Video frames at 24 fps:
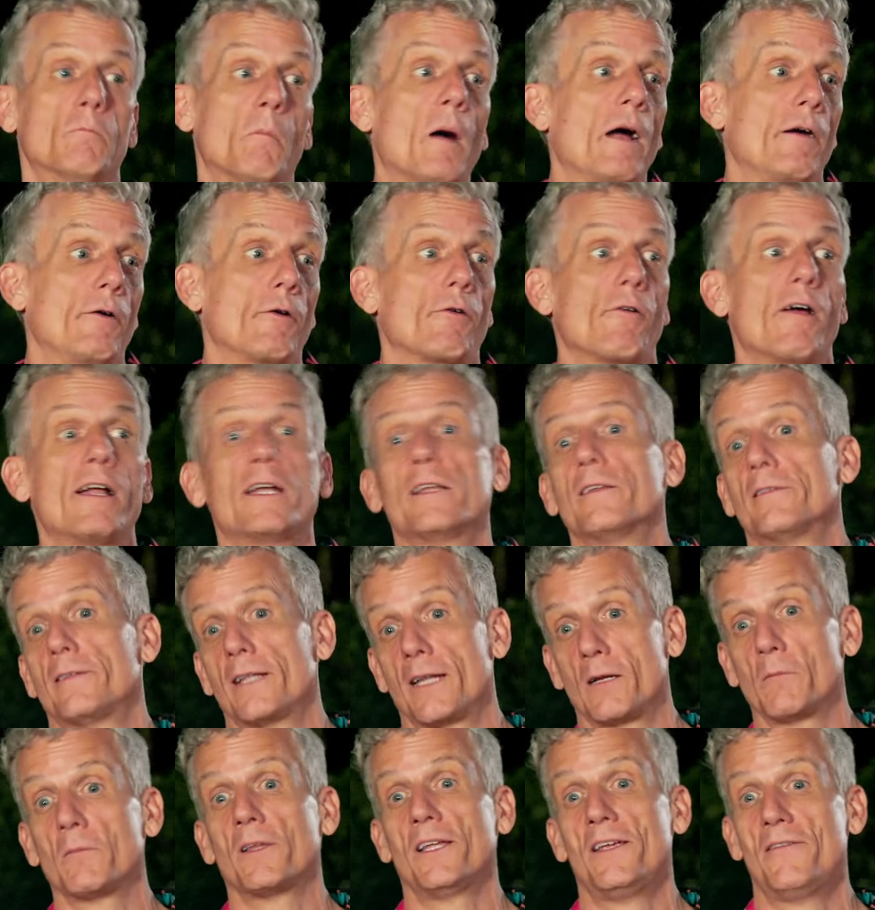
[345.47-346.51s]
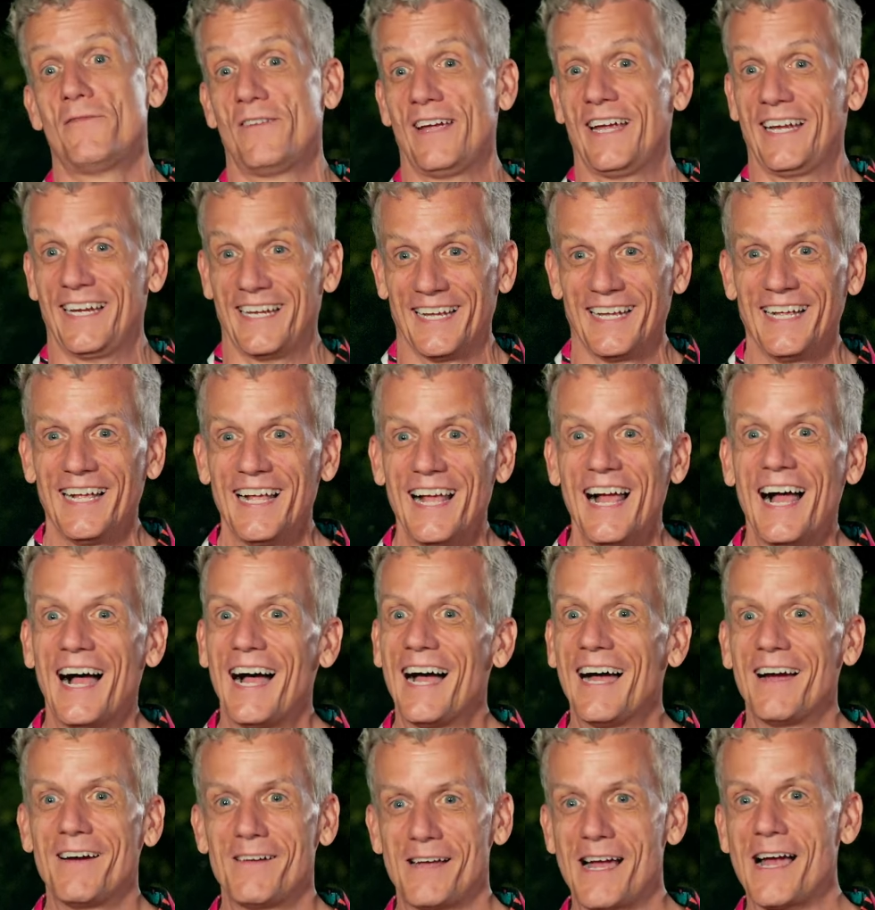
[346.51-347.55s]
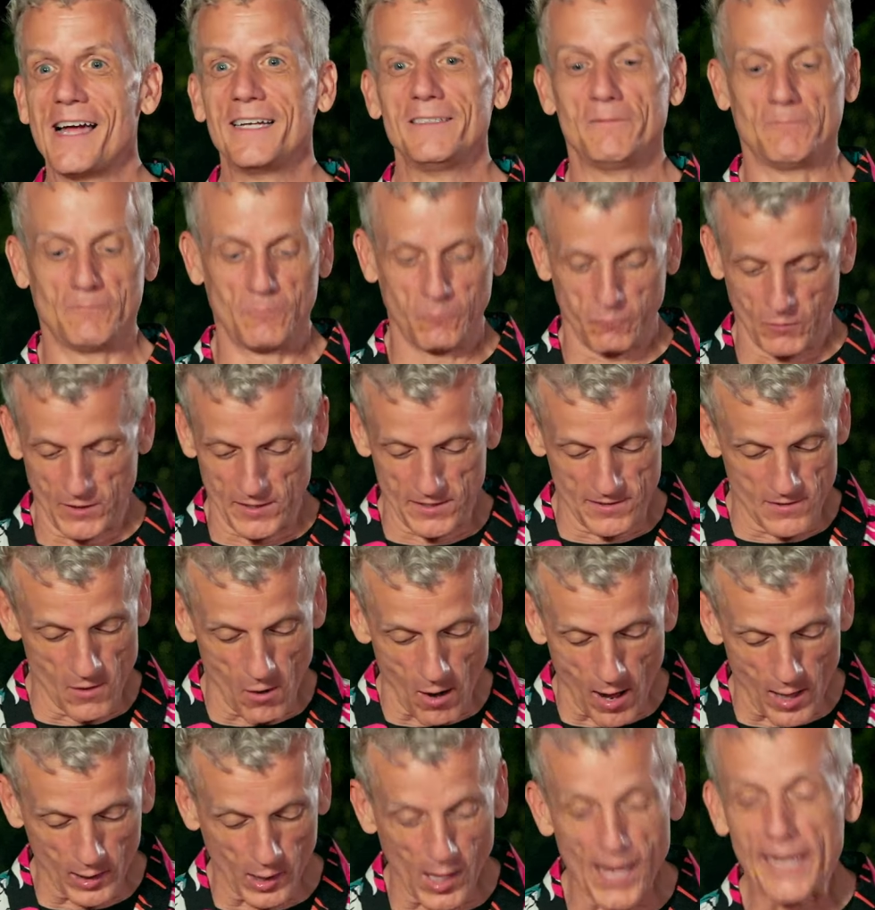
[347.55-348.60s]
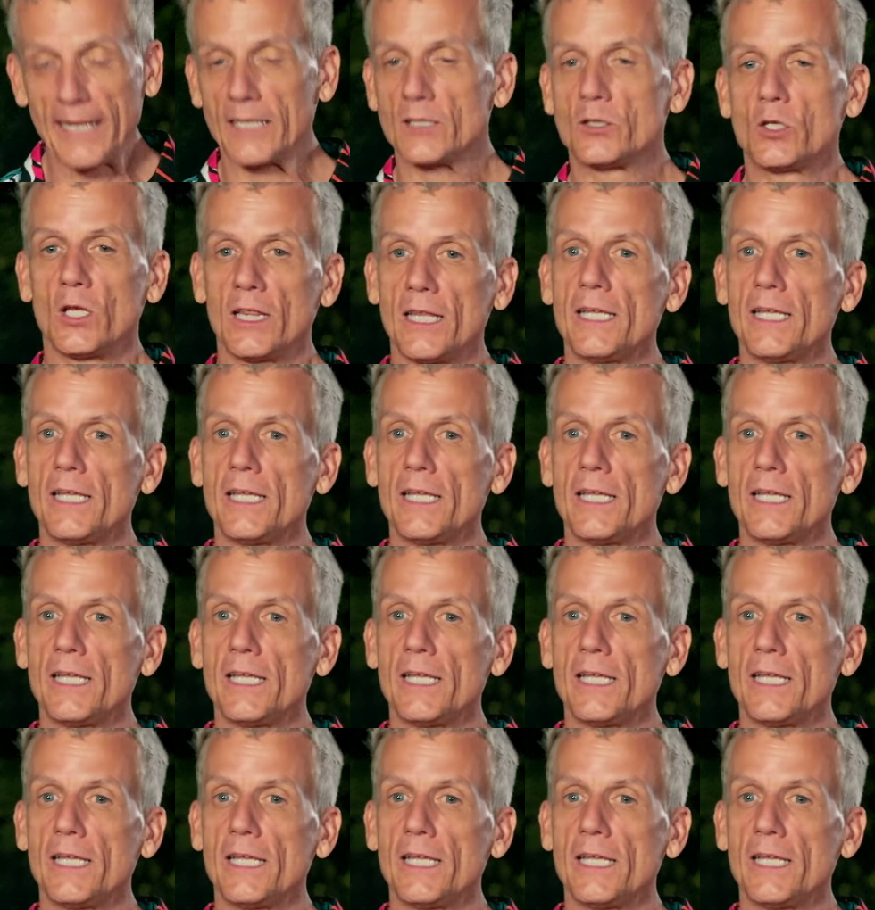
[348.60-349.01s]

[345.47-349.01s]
My regret is that I'm leaving. I would not like to